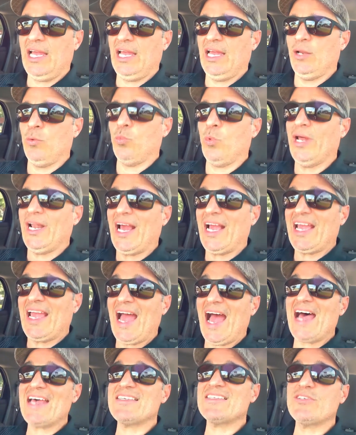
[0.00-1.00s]
And when a
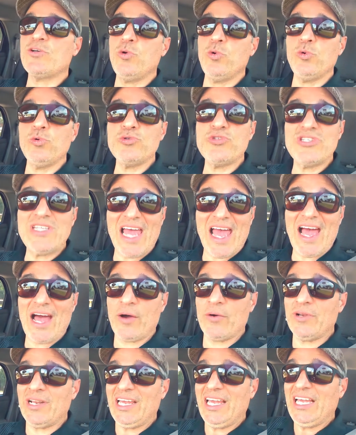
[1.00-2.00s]
gas cools
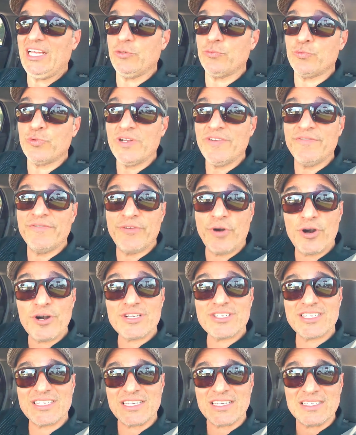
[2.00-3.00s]
down, it
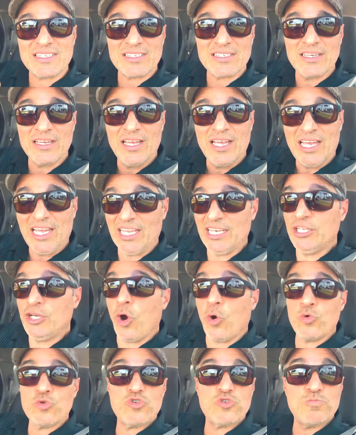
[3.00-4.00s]
reverses. It
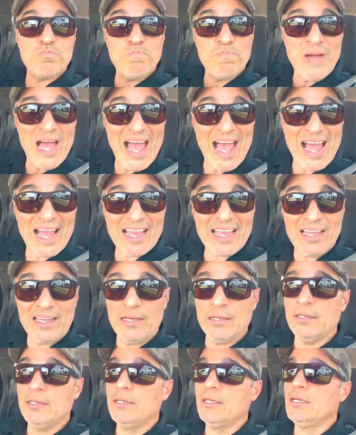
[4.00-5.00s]
goes back
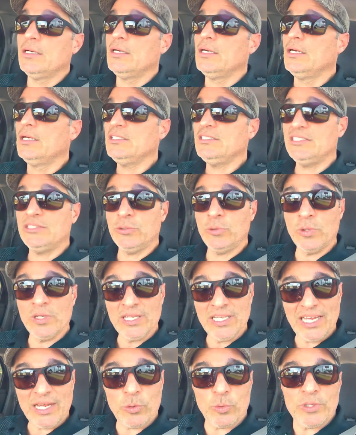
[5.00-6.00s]
to a
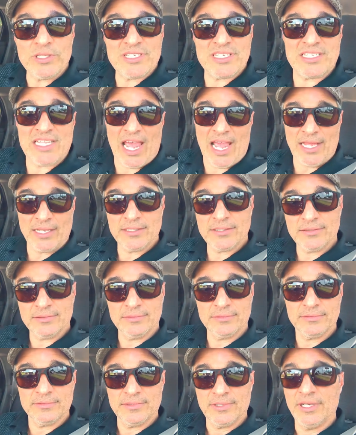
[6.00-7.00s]
liquid state.
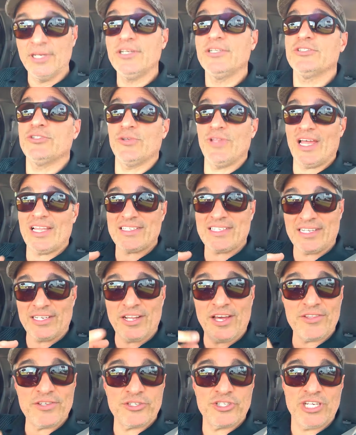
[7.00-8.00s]
So that's
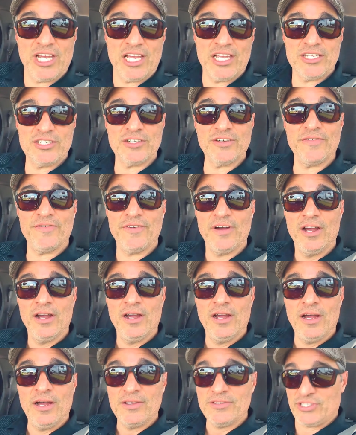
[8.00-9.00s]
another change of
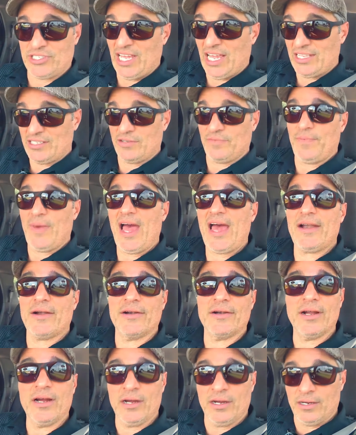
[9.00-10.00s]
states of
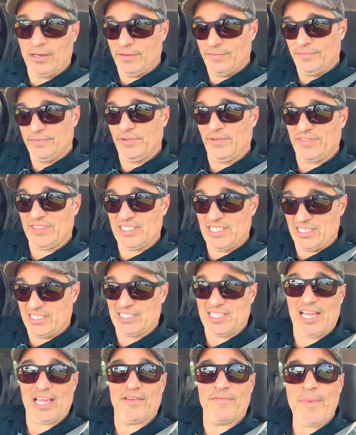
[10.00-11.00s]
matter, uh, the, the
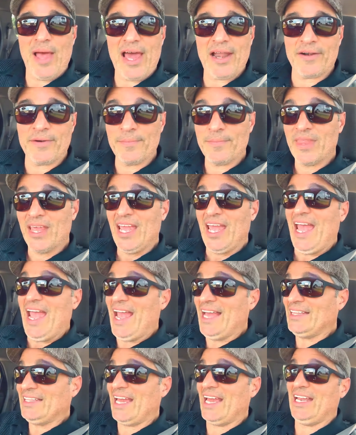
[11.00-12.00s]
state of matter.
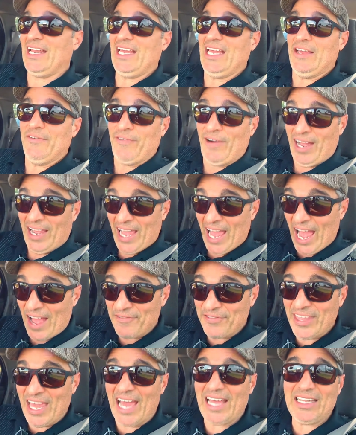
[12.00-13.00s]
And then if I
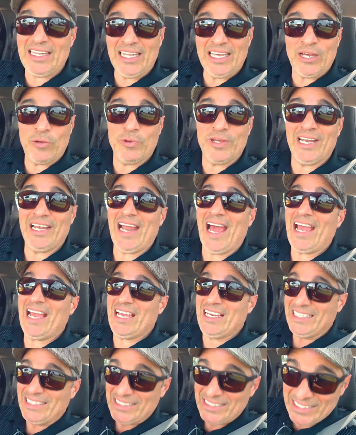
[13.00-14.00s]
have that liquid and I
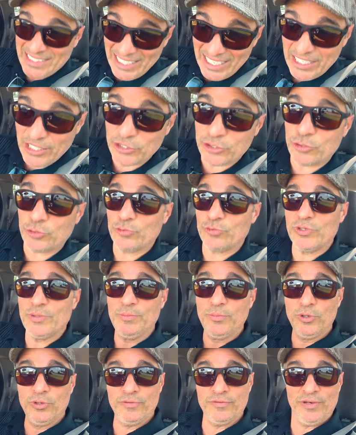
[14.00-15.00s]
continue to
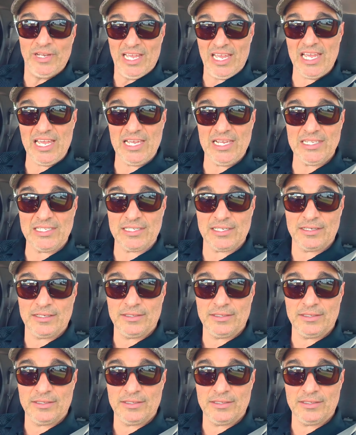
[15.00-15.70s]
remove heat,